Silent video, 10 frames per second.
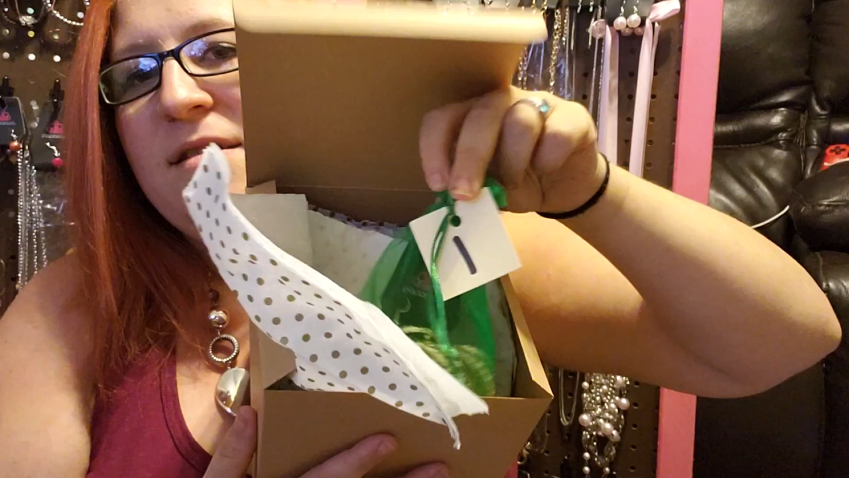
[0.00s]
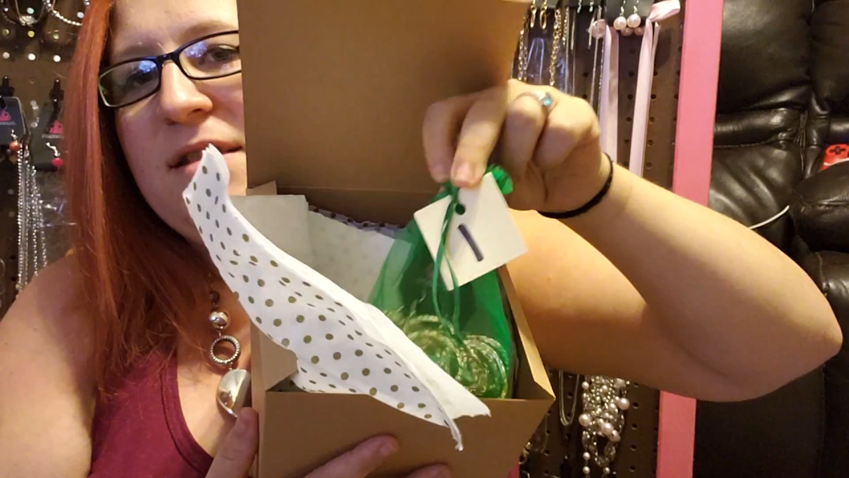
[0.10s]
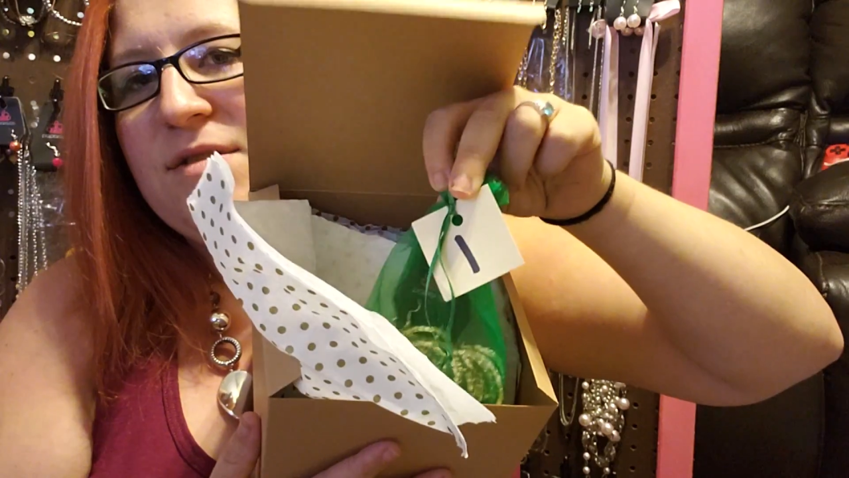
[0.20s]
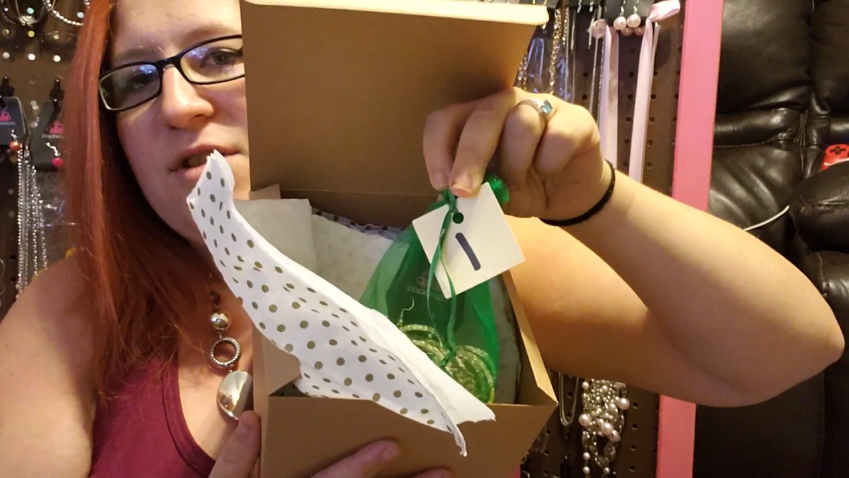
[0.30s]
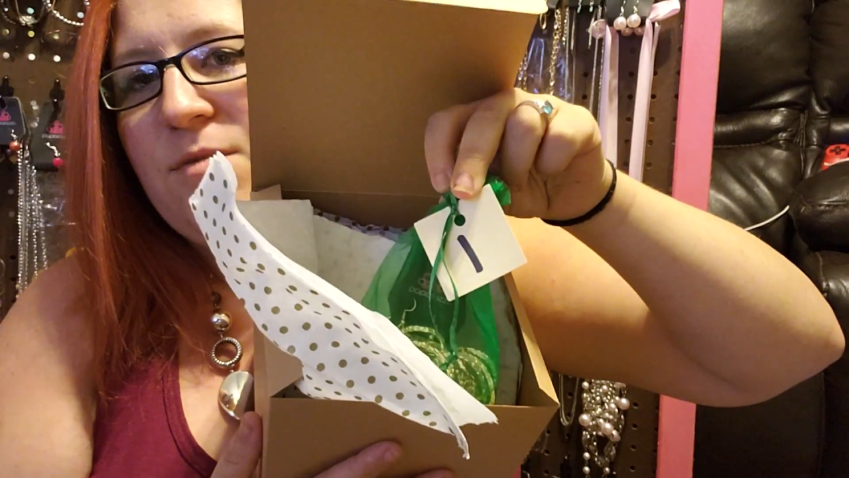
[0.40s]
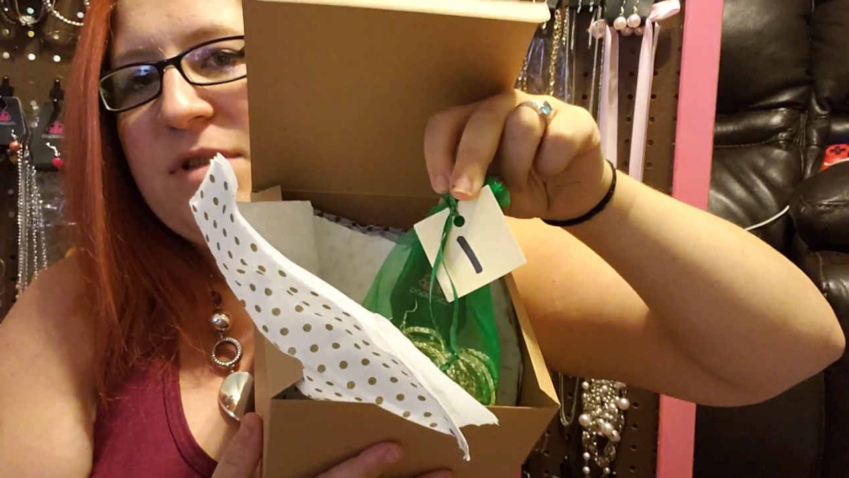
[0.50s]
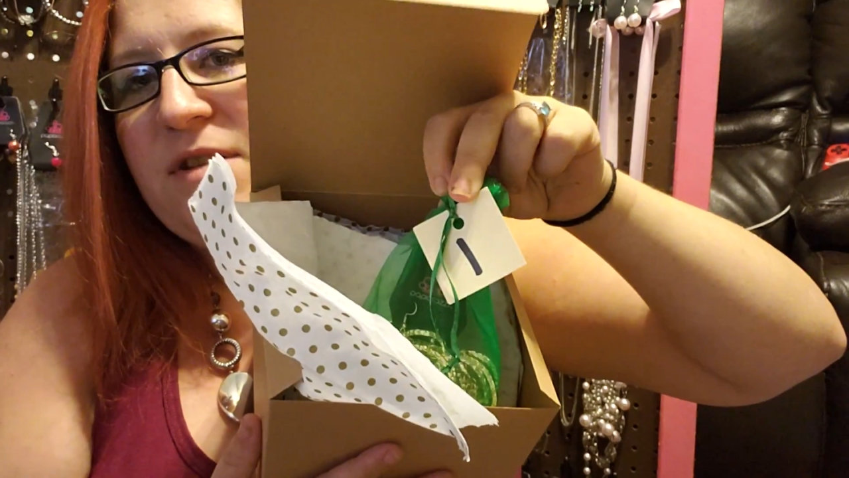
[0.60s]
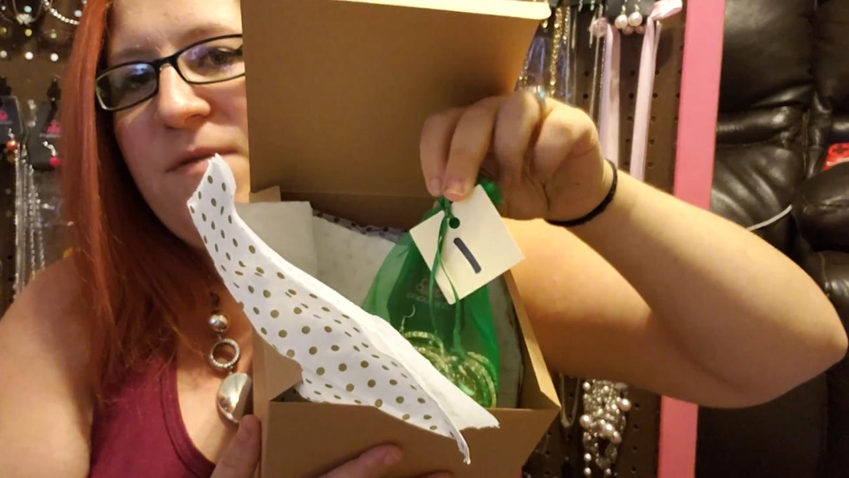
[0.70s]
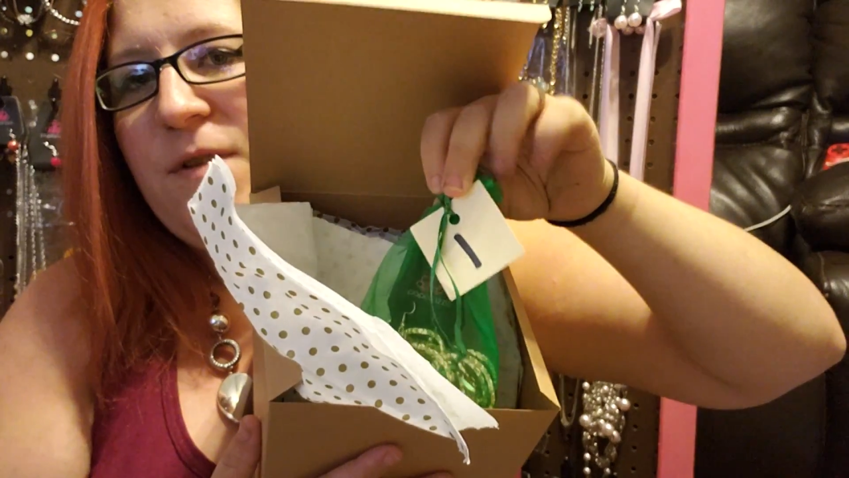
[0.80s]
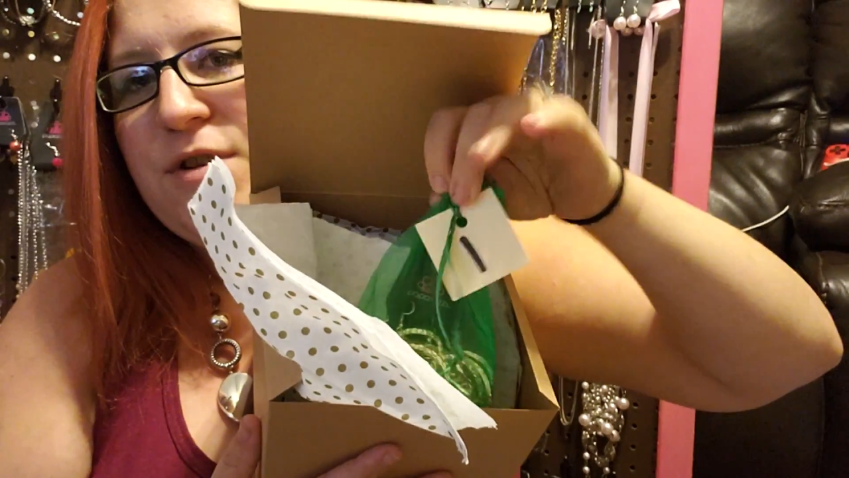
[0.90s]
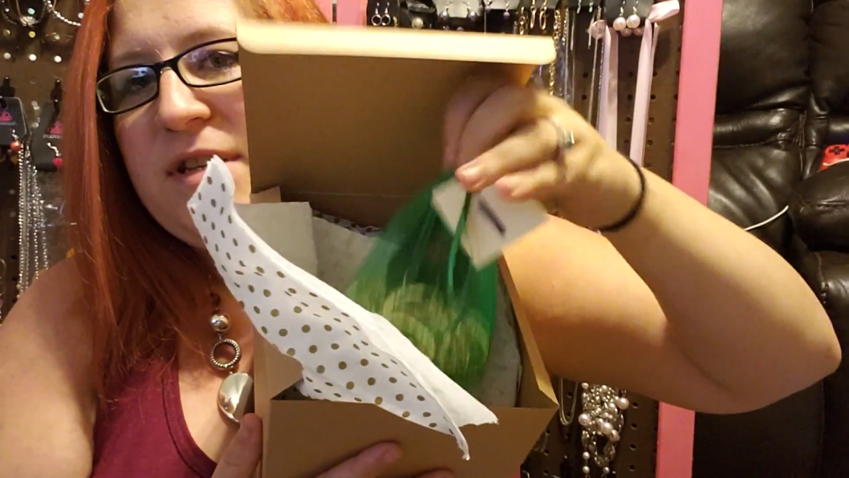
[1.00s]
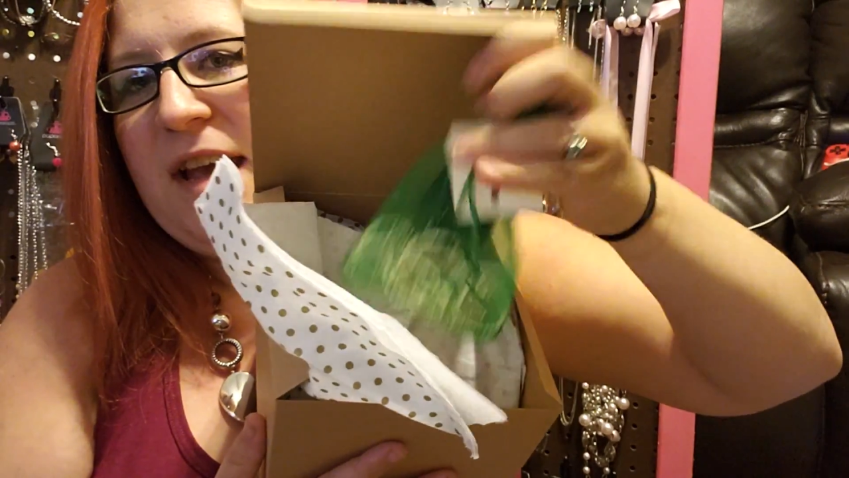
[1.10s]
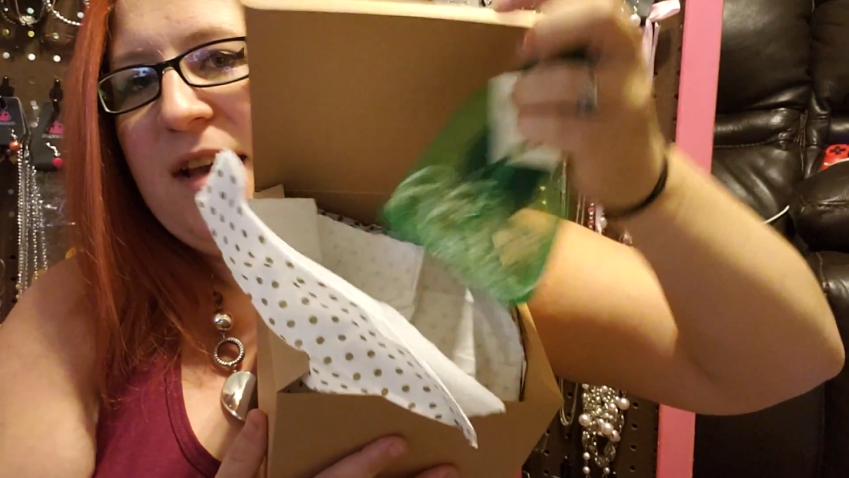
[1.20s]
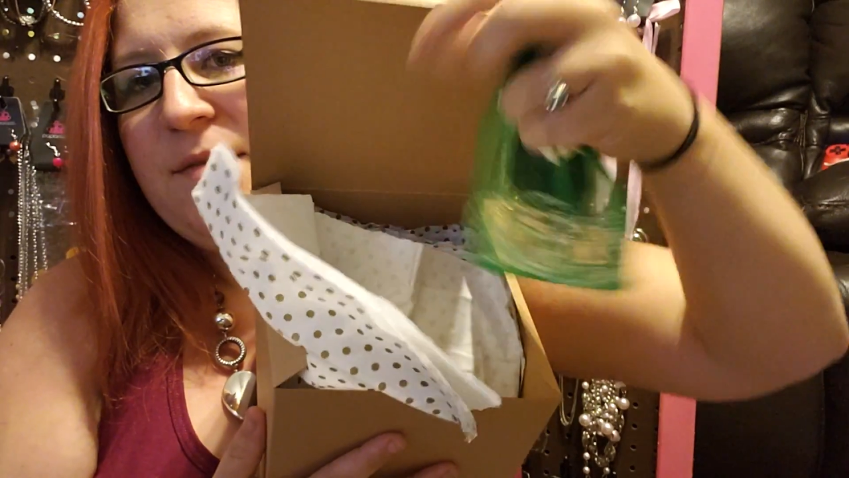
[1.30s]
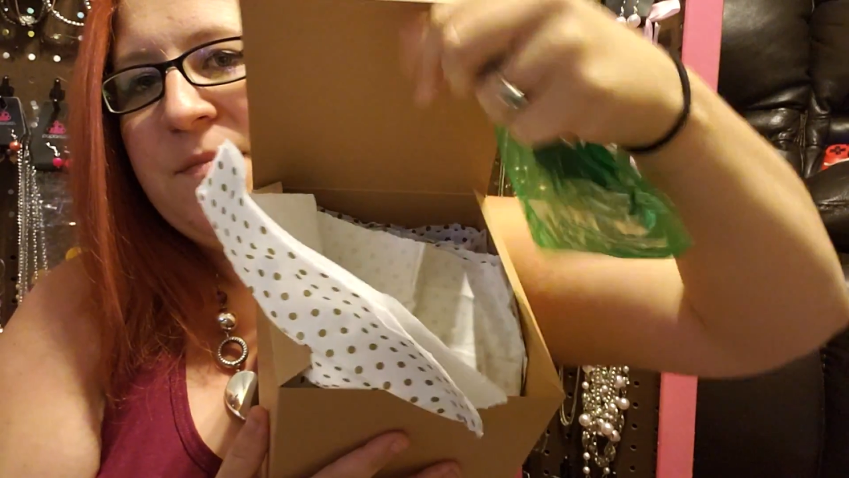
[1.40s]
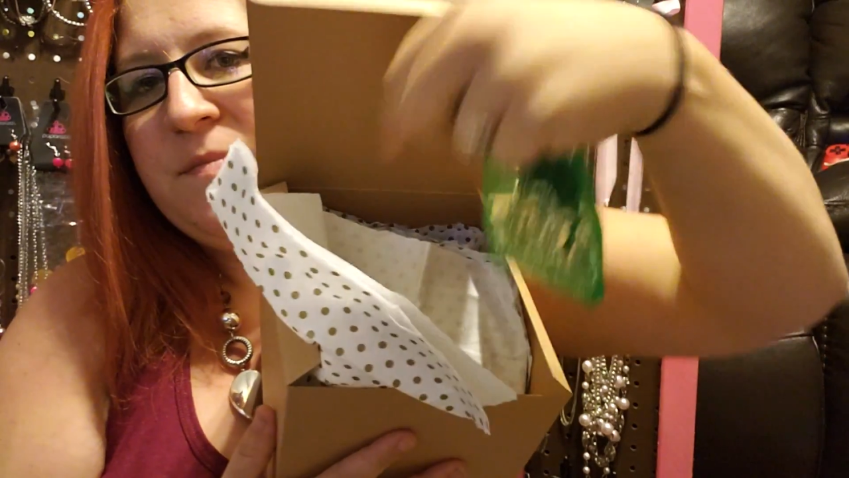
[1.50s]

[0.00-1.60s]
They'll start with their first day.